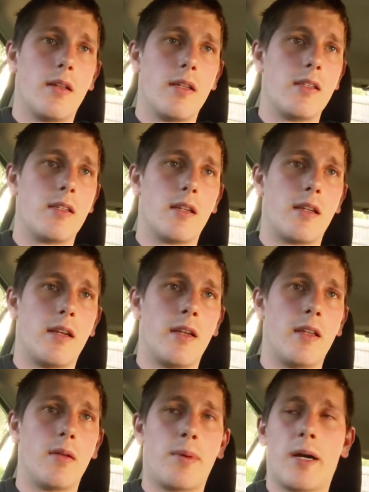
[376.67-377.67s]
there's
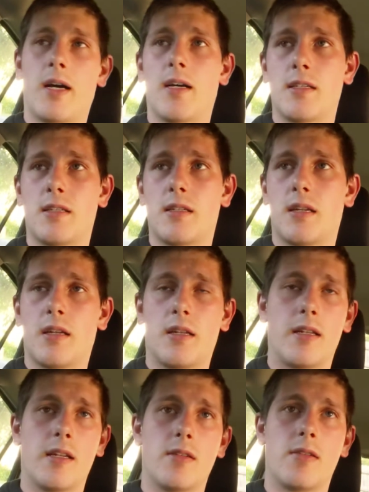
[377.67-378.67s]
in the past,
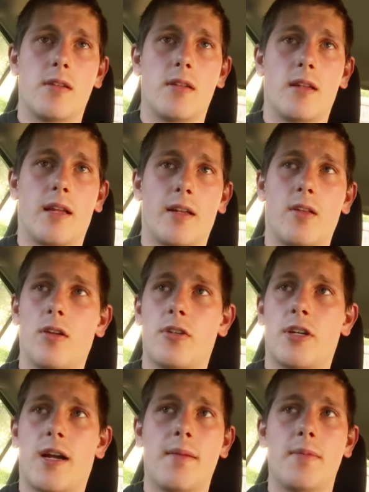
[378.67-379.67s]
there's like a lot of
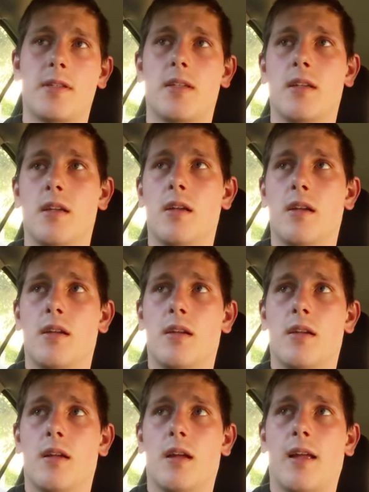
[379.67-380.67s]
tribes
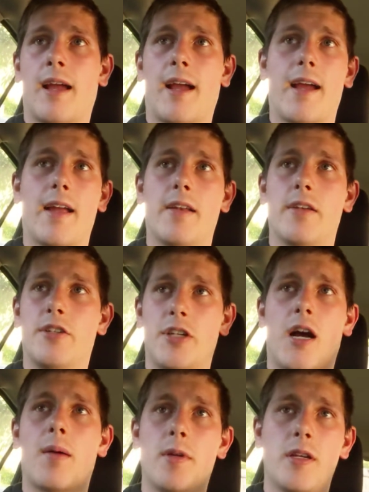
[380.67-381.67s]
had
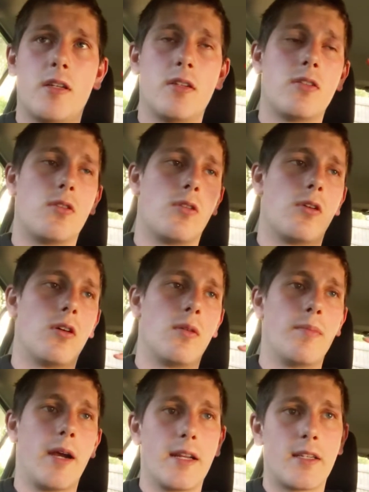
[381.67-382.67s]
shamans or
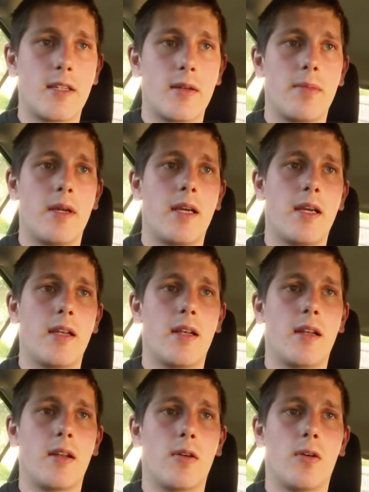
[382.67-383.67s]
medicine
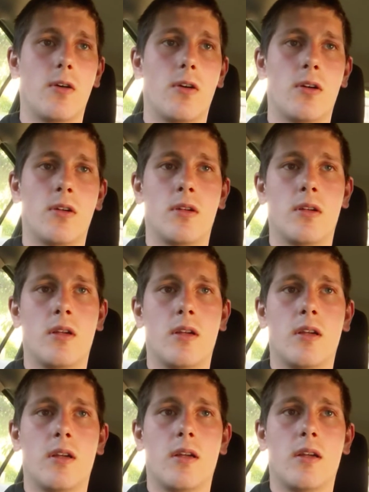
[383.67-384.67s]
men or
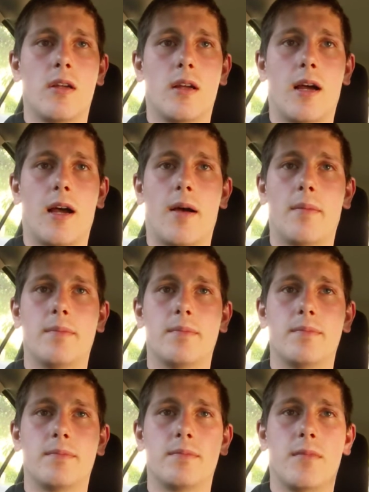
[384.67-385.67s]

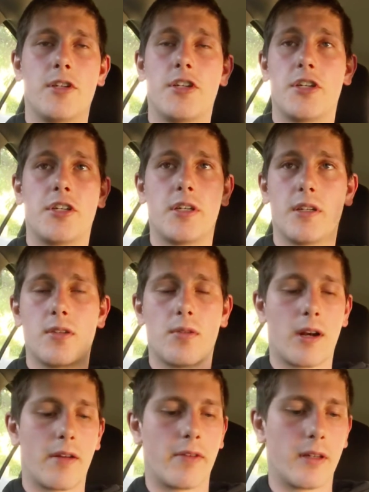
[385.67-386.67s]
um, magicians or
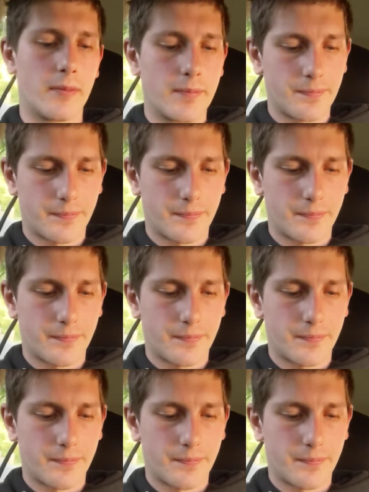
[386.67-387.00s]
whatever.